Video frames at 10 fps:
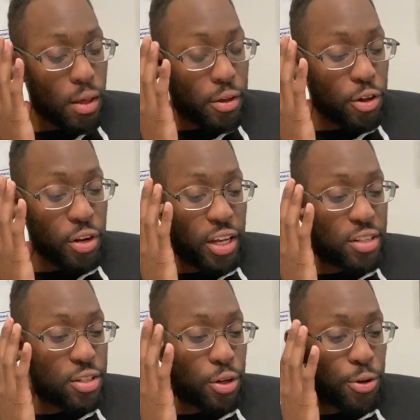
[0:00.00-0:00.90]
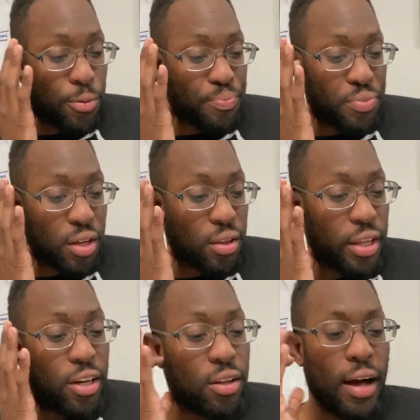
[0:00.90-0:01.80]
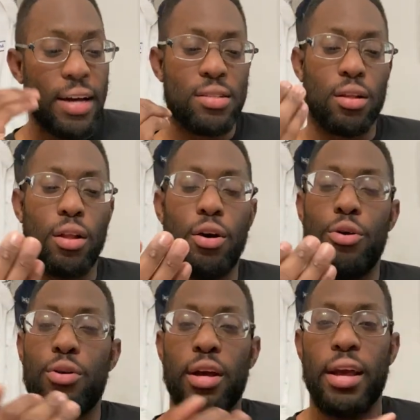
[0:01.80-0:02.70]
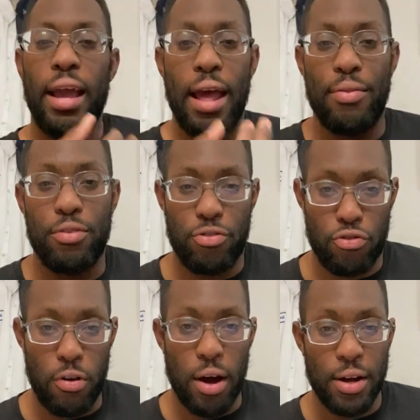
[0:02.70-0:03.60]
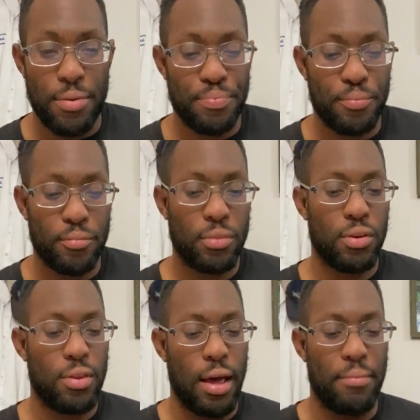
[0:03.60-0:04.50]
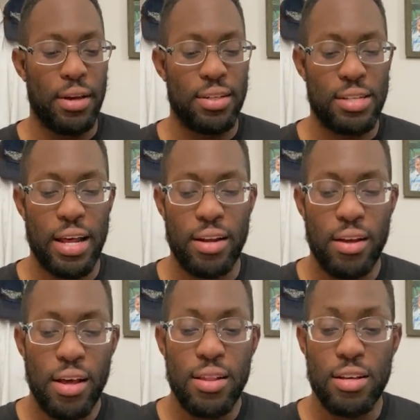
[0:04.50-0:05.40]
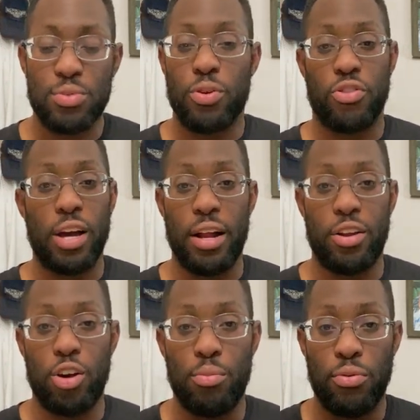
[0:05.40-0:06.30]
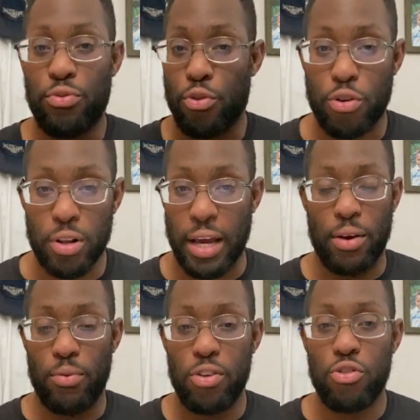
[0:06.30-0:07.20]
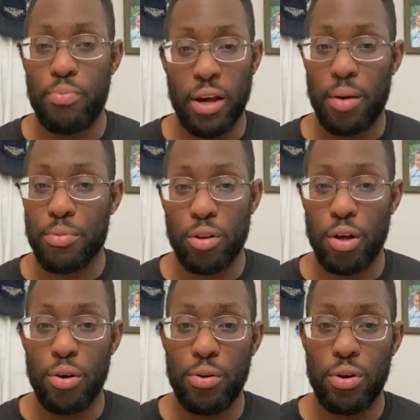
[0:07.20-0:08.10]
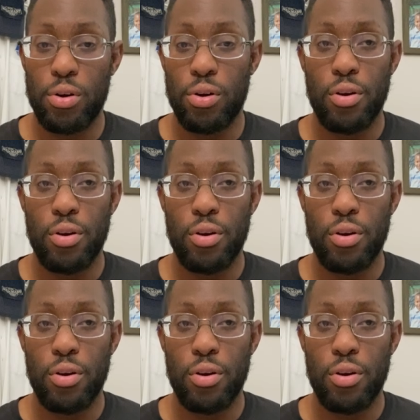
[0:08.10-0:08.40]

you need to legalize the load and the truck. That being said, this is what you gotta do before, like once you pick up your load,